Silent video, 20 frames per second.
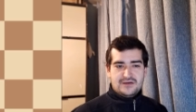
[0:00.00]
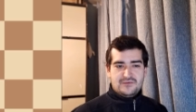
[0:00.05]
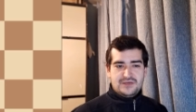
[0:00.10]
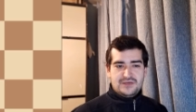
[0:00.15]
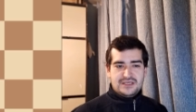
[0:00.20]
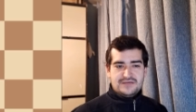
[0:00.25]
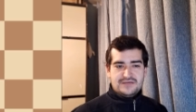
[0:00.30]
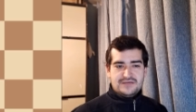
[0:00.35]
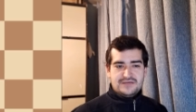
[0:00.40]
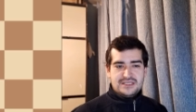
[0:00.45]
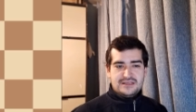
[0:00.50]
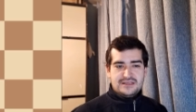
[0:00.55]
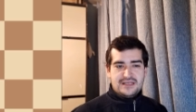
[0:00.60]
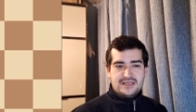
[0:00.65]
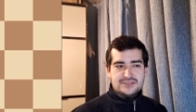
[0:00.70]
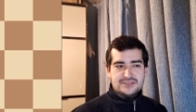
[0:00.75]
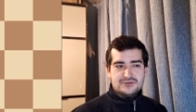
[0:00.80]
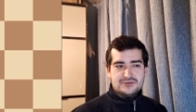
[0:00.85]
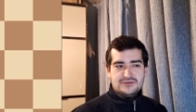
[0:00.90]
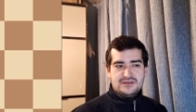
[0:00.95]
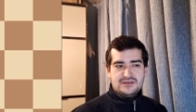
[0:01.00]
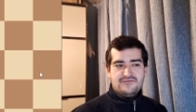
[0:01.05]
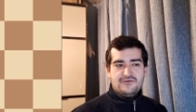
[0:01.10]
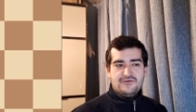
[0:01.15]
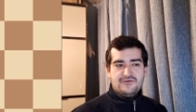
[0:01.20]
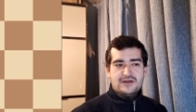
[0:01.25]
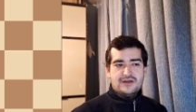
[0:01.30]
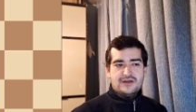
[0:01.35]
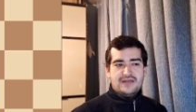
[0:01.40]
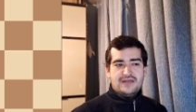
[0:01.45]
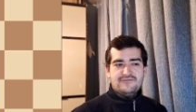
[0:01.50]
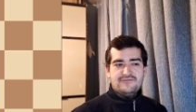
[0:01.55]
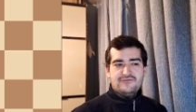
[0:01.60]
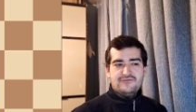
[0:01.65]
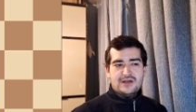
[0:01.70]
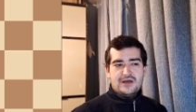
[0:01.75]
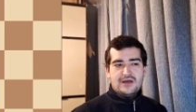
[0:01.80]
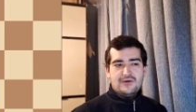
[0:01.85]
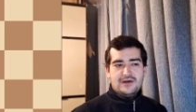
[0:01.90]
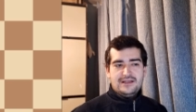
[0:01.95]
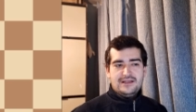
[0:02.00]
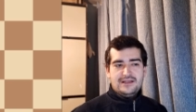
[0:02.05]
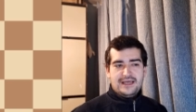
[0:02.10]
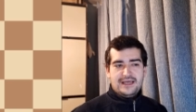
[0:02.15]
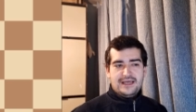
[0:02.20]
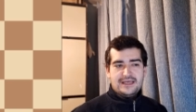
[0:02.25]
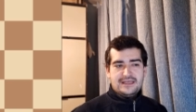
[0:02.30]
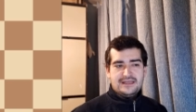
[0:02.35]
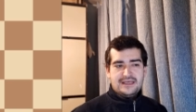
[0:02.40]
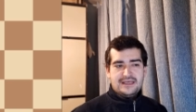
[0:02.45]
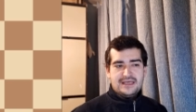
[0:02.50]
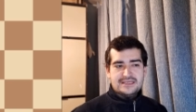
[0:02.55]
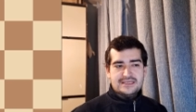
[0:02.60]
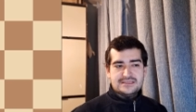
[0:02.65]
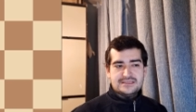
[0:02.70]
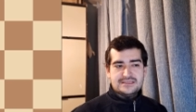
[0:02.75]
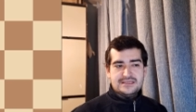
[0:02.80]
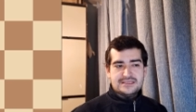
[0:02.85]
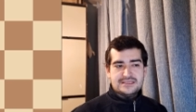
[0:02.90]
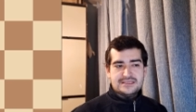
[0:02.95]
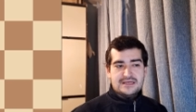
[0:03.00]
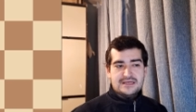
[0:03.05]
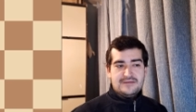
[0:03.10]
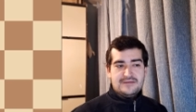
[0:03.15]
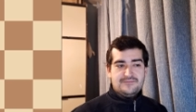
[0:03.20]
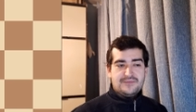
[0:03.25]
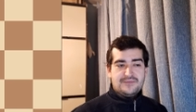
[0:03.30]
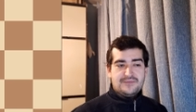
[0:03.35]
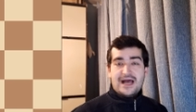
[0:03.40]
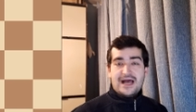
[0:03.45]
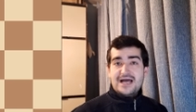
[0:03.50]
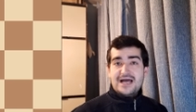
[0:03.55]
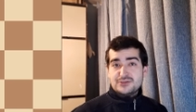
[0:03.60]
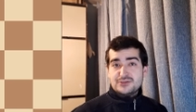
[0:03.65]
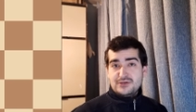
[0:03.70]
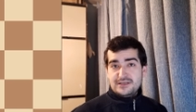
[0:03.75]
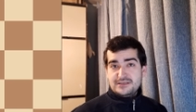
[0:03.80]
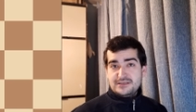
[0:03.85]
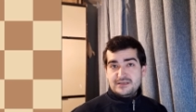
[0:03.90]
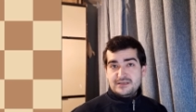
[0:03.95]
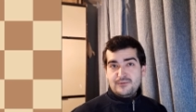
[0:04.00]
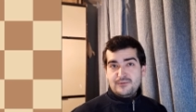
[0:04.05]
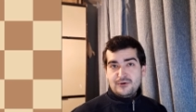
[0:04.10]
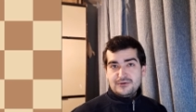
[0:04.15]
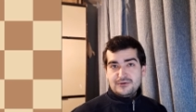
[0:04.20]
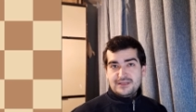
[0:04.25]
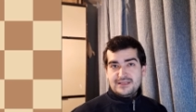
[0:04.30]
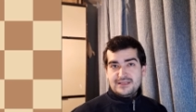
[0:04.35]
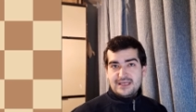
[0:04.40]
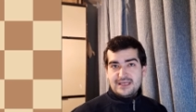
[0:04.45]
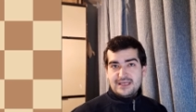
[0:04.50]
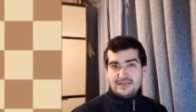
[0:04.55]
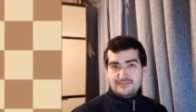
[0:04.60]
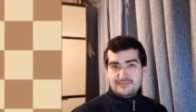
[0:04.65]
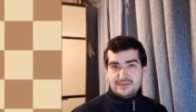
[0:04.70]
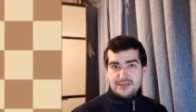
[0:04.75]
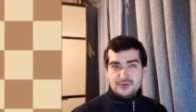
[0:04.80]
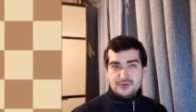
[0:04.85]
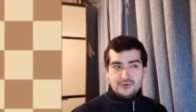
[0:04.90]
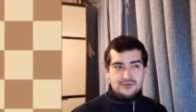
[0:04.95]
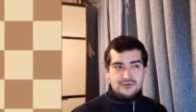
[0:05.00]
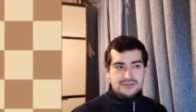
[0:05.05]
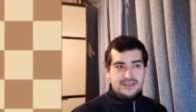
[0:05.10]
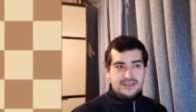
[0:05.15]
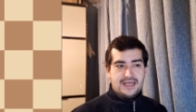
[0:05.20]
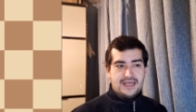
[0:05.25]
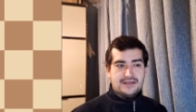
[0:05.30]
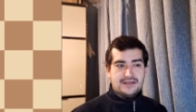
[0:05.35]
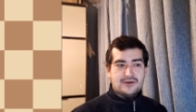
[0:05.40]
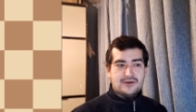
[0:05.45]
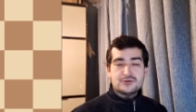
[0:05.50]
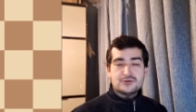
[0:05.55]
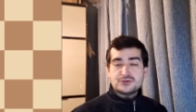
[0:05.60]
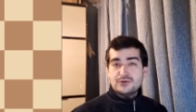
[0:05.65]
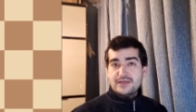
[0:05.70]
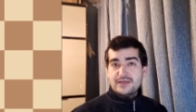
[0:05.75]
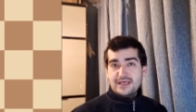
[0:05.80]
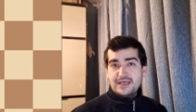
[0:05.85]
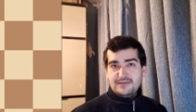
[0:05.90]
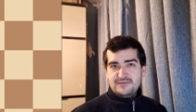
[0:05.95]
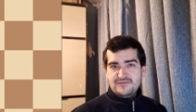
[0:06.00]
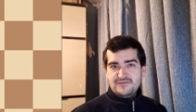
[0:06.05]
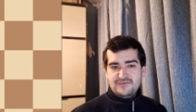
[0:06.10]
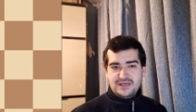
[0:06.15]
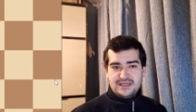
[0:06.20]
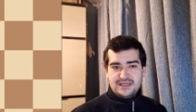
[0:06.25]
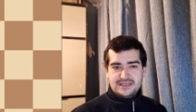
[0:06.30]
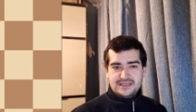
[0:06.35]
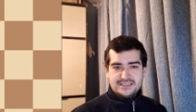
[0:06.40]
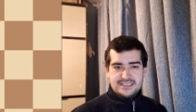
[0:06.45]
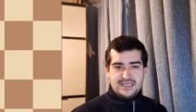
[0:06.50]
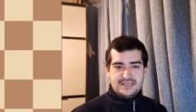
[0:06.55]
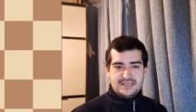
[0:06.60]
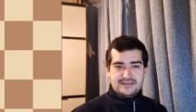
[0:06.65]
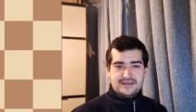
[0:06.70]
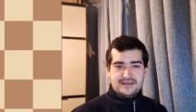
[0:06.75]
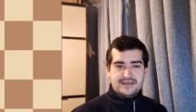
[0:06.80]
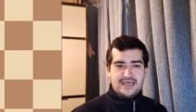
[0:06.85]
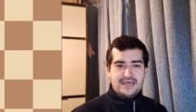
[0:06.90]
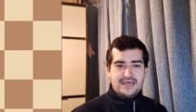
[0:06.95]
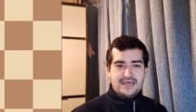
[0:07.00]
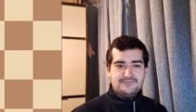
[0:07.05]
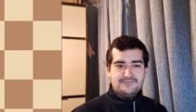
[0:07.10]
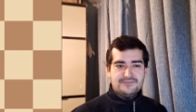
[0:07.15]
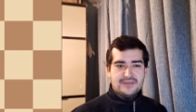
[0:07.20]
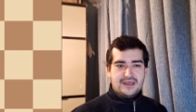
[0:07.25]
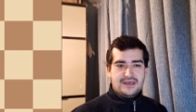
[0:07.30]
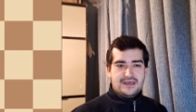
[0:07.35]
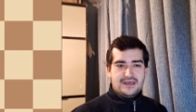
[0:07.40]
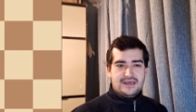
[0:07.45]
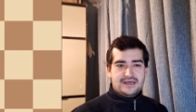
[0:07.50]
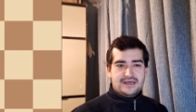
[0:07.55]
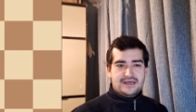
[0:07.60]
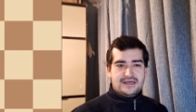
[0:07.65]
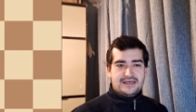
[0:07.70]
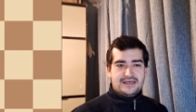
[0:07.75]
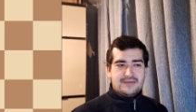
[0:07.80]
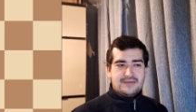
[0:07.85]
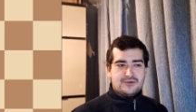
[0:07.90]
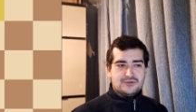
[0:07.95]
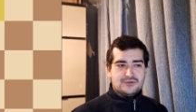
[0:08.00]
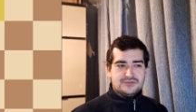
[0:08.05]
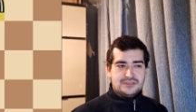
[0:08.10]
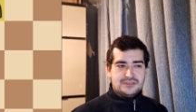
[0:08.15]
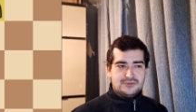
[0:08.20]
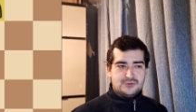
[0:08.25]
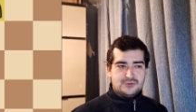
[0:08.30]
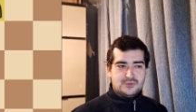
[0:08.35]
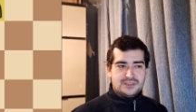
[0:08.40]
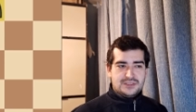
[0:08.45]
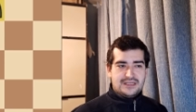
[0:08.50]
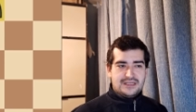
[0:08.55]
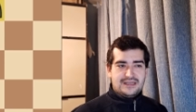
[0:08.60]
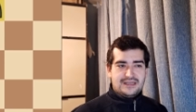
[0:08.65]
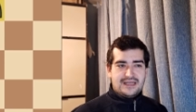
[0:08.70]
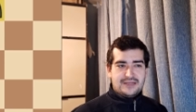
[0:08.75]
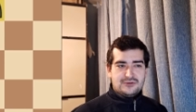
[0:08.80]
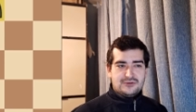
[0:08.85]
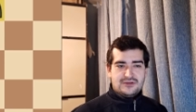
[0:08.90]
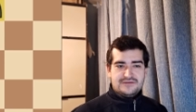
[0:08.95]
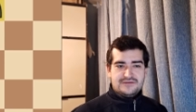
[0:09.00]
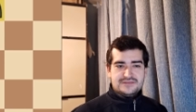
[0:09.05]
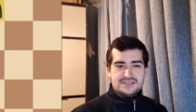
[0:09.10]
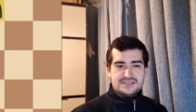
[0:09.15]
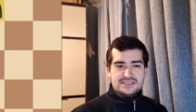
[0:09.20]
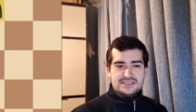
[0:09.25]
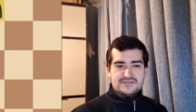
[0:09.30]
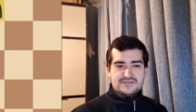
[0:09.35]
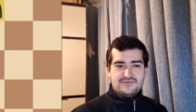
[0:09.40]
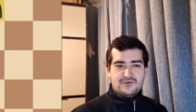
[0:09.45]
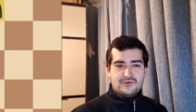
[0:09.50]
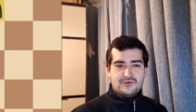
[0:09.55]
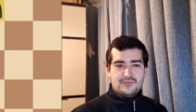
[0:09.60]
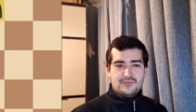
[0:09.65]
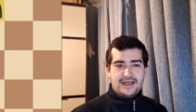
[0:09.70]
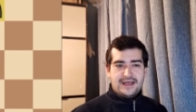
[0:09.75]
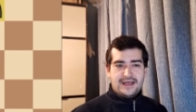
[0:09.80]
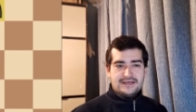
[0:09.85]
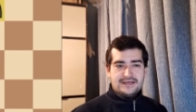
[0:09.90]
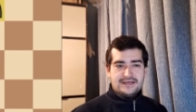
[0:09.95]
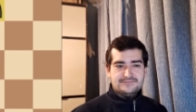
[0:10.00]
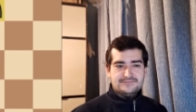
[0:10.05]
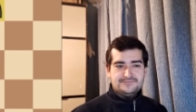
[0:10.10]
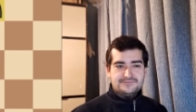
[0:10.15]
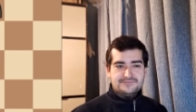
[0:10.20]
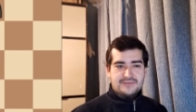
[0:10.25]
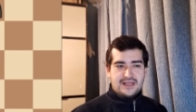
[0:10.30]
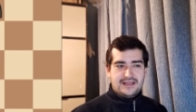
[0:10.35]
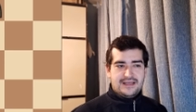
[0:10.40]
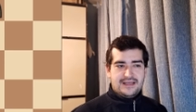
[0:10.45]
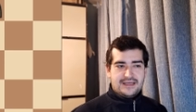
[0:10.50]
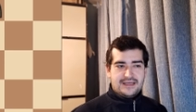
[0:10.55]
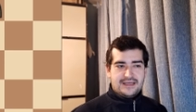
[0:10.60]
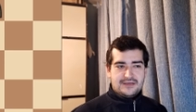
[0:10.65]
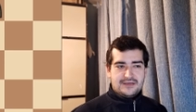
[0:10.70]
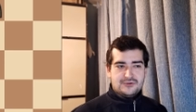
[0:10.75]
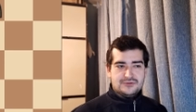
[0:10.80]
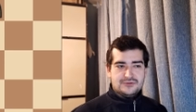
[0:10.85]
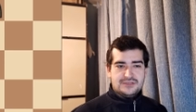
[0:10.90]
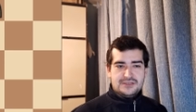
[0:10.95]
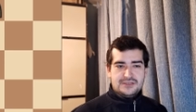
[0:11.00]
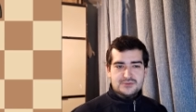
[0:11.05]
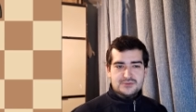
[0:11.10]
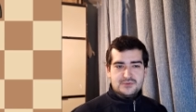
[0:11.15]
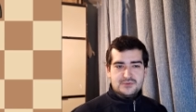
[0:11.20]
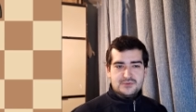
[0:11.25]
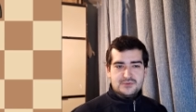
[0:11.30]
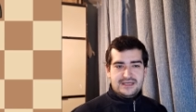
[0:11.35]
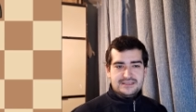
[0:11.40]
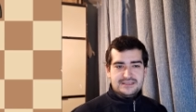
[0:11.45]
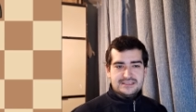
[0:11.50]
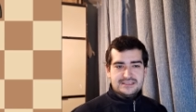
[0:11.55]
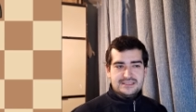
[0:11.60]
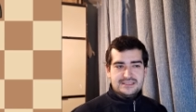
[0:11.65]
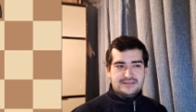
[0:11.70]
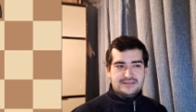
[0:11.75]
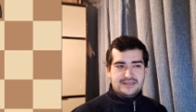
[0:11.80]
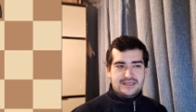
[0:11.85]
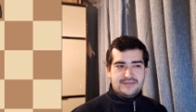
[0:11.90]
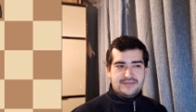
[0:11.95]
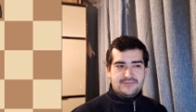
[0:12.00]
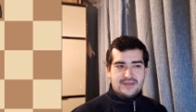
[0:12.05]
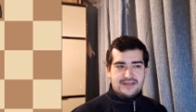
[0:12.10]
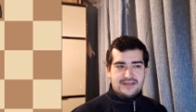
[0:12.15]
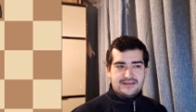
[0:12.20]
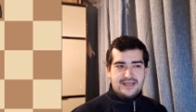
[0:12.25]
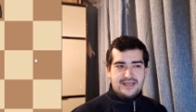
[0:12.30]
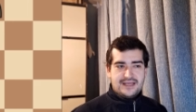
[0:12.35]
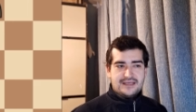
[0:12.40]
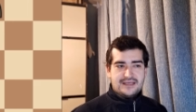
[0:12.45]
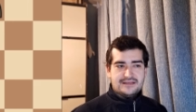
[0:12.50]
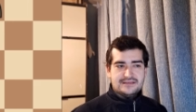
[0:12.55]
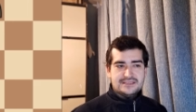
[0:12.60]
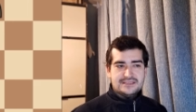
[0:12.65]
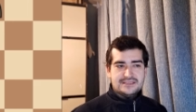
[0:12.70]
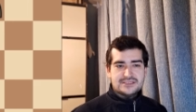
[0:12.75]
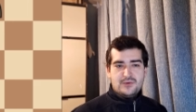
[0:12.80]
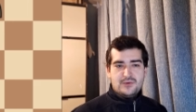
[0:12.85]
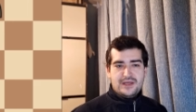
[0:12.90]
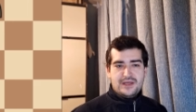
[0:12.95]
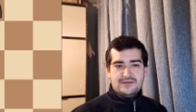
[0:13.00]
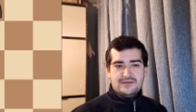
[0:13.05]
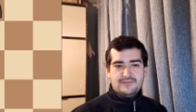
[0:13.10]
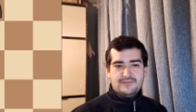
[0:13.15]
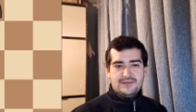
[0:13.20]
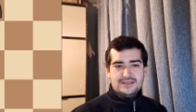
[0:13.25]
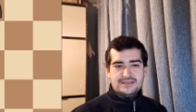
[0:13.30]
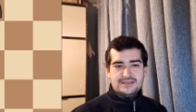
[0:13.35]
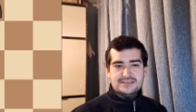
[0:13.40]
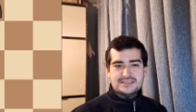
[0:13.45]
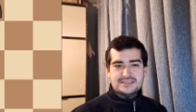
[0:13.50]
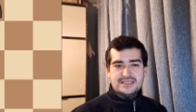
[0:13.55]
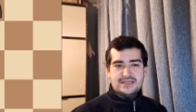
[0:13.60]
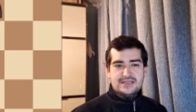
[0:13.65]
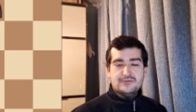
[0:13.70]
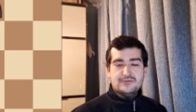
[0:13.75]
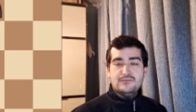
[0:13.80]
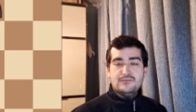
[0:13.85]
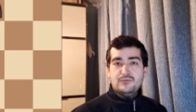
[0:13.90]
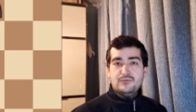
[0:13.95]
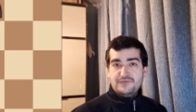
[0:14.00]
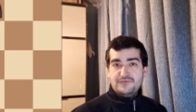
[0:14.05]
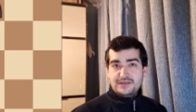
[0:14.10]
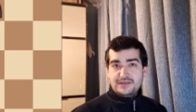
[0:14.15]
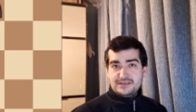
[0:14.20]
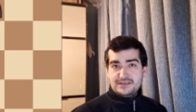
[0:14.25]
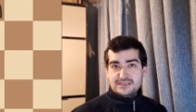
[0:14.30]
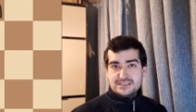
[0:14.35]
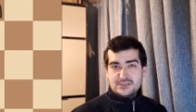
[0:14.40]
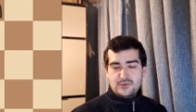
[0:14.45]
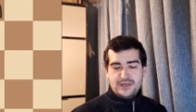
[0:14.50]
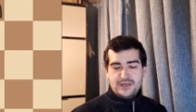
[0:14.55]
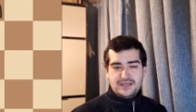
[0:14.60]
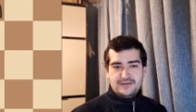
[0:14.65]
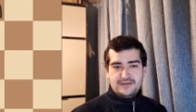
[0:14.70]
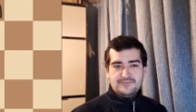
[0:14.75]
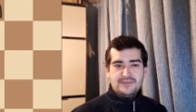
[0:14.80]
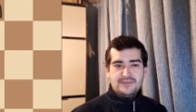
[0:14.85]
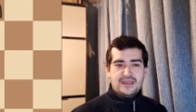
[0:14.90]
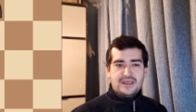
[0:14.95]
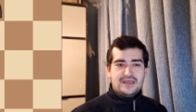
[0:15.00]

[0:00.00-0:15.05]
We have c takes on d4, and for now Alekhine has this isolated pawn that can be good and also can be weakness in the game. Game continued with knight to f6 for black. Alekhine continues with knight c3, attacking this queen, but instead moving this queen,